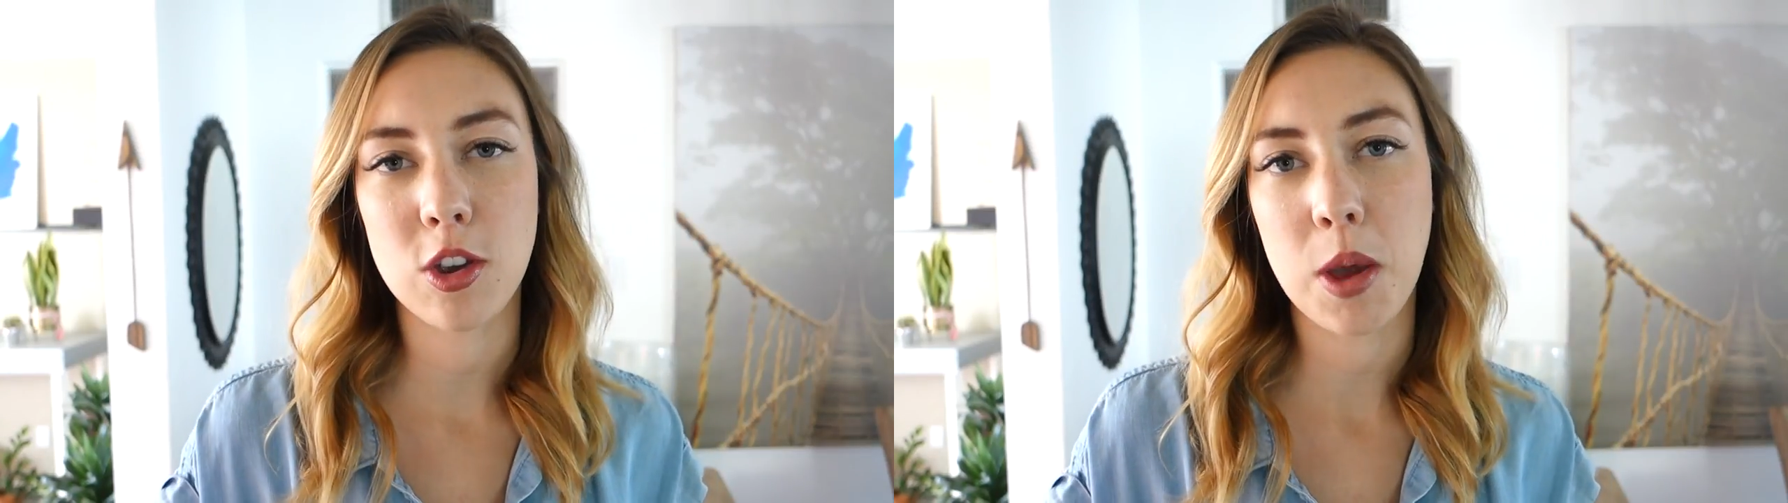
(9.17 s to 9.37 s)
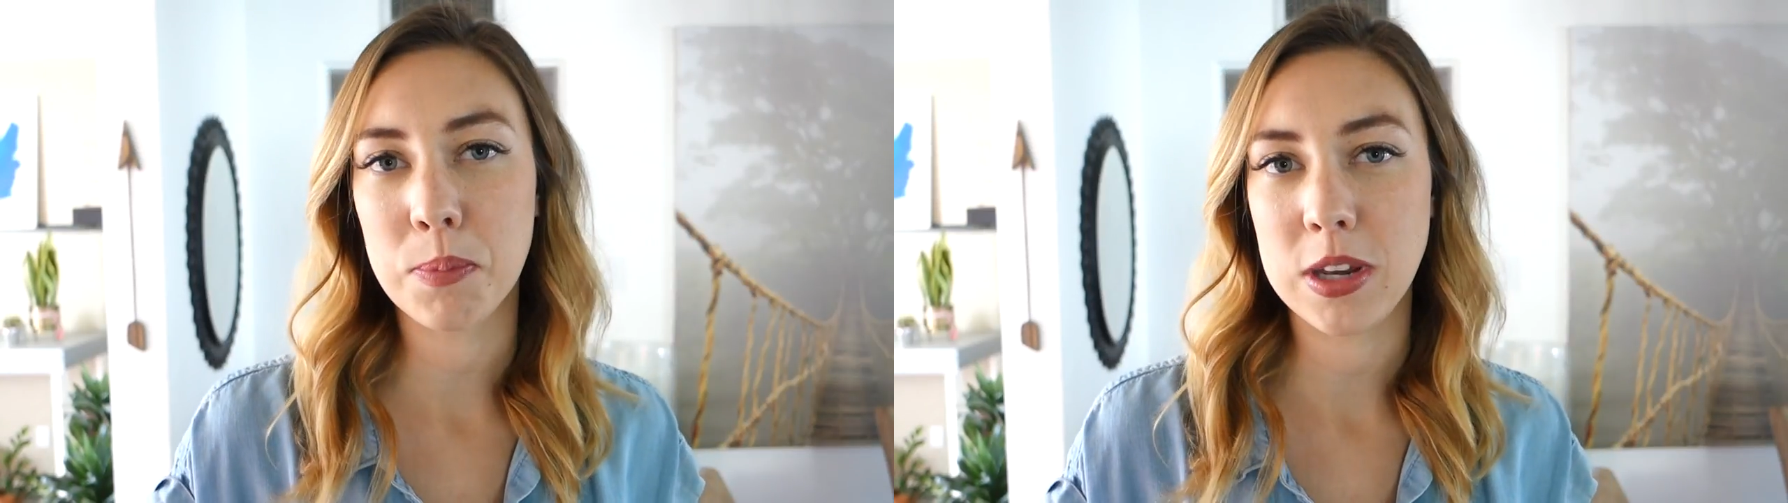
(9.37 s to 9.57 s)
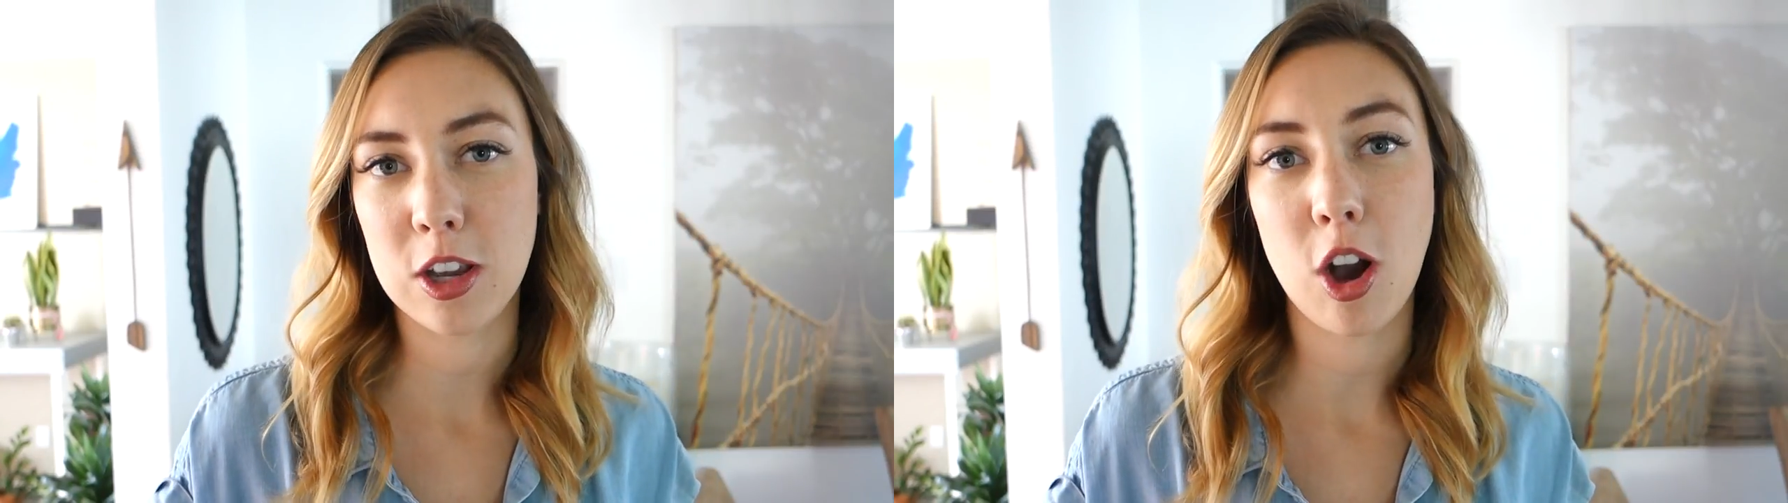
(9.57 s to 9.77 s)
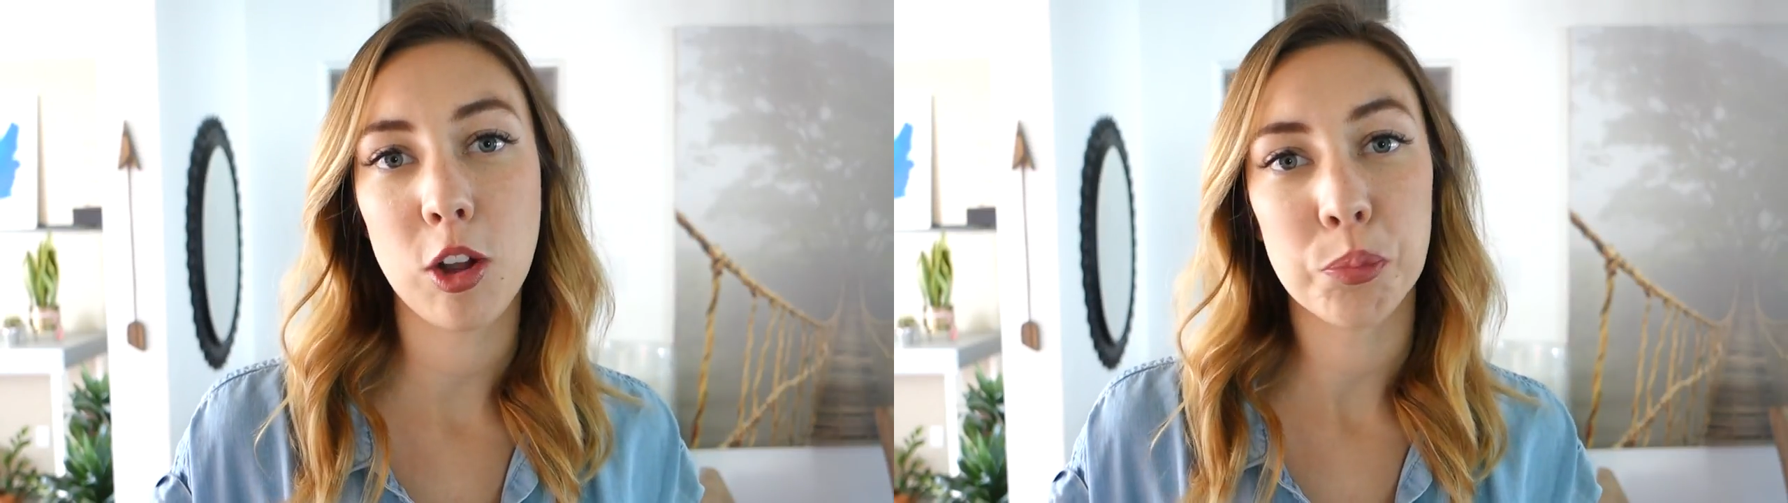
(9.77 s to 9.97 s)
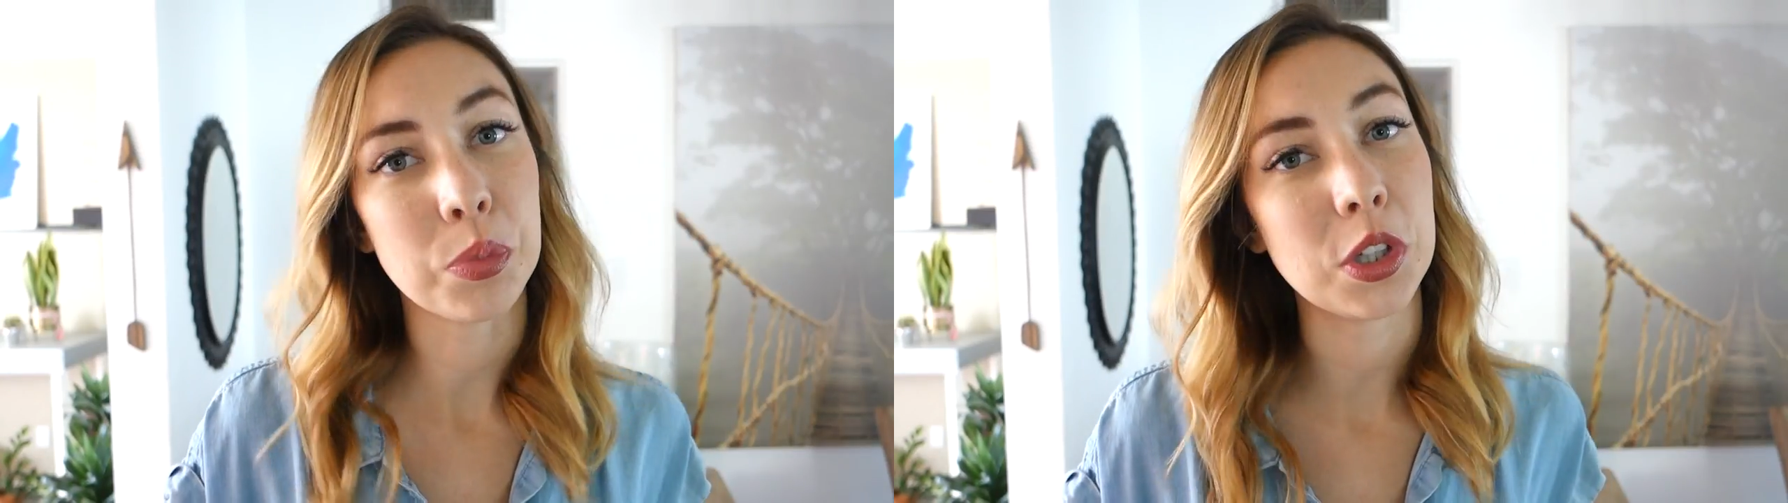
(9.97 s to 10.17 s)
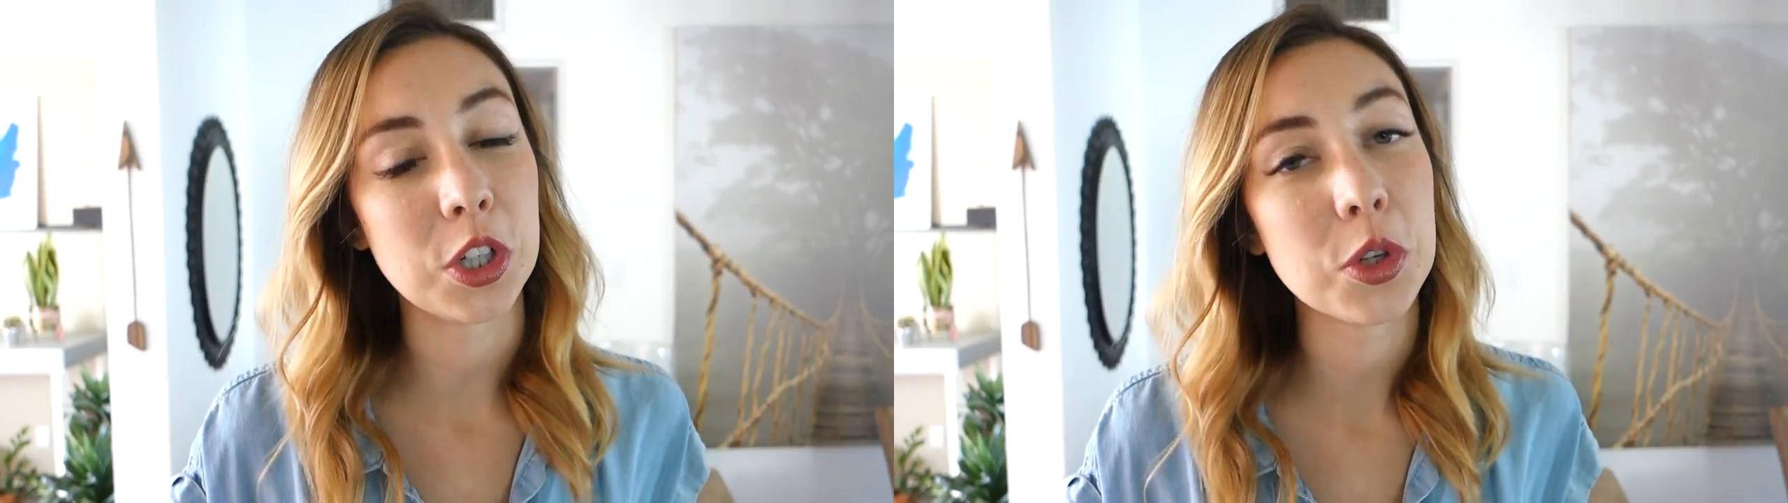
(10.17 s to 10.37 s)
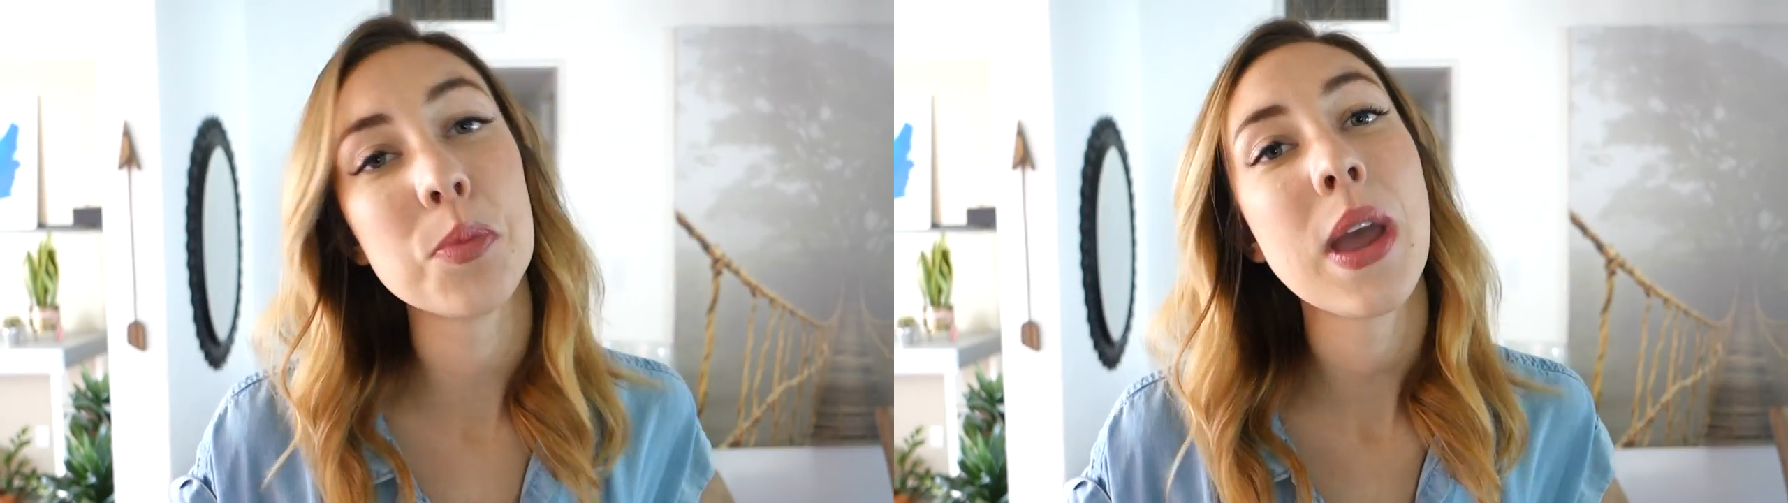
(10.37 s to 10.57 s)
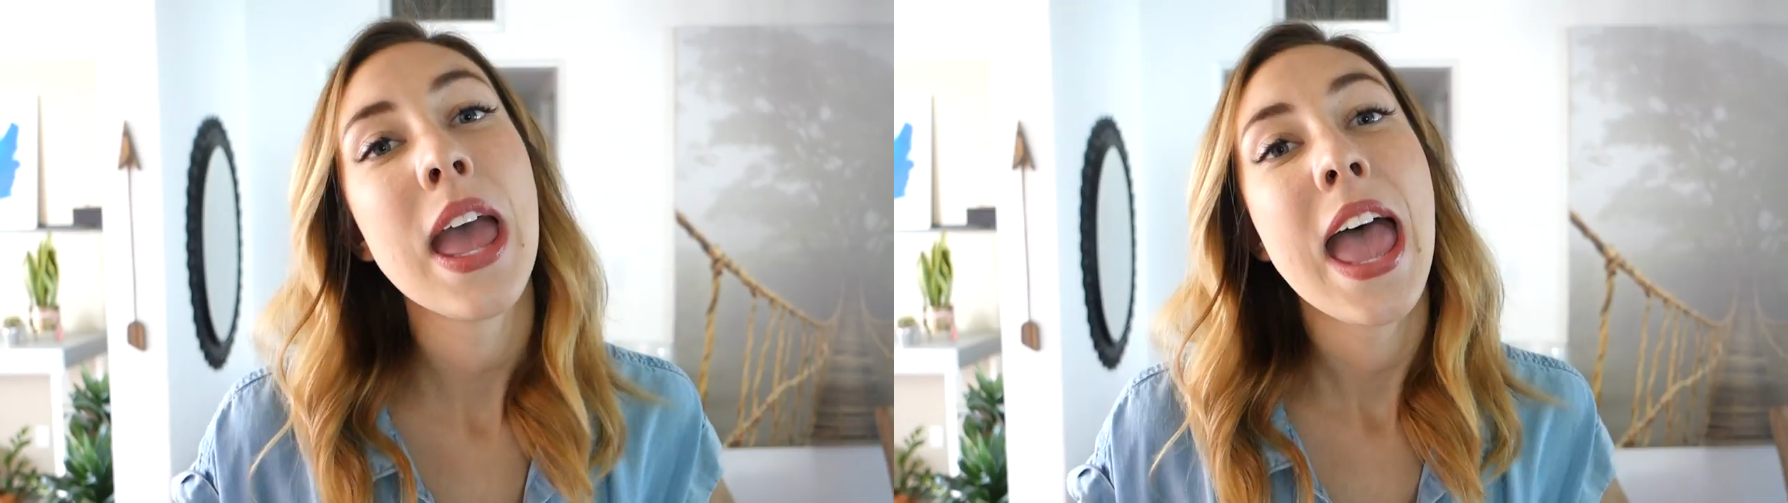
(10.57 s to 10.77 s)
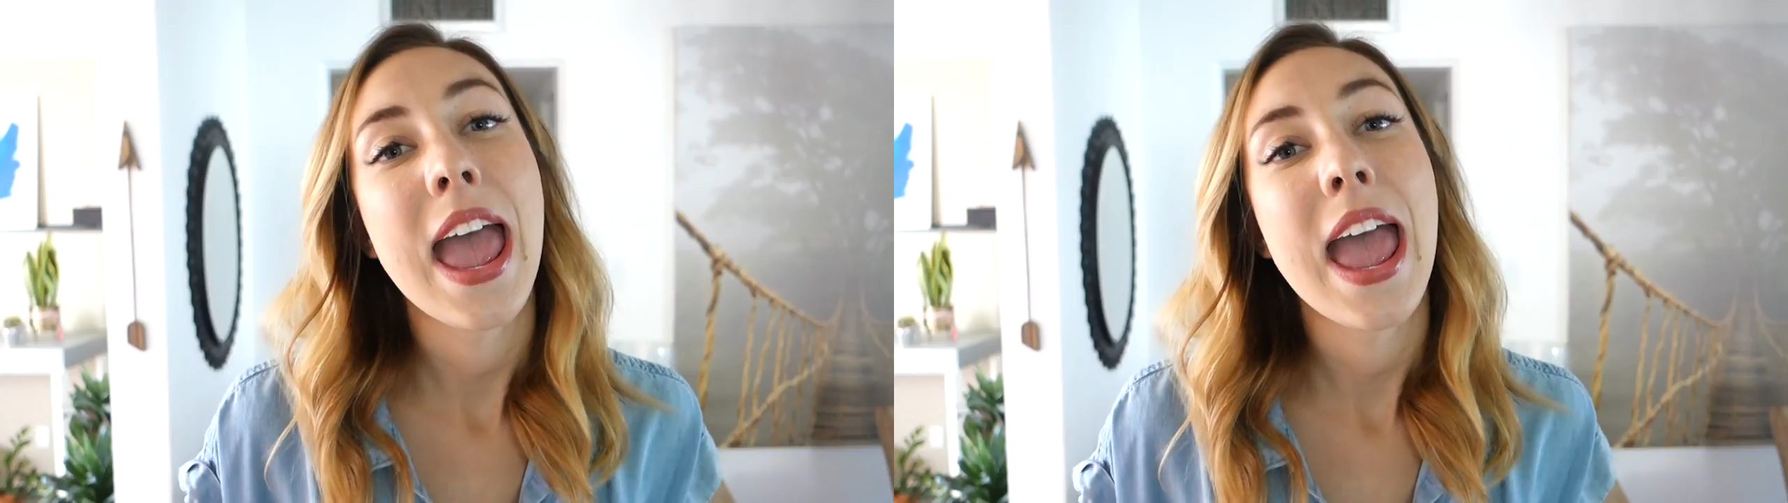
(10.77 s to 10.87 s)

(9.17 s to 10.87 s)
company called Bloom,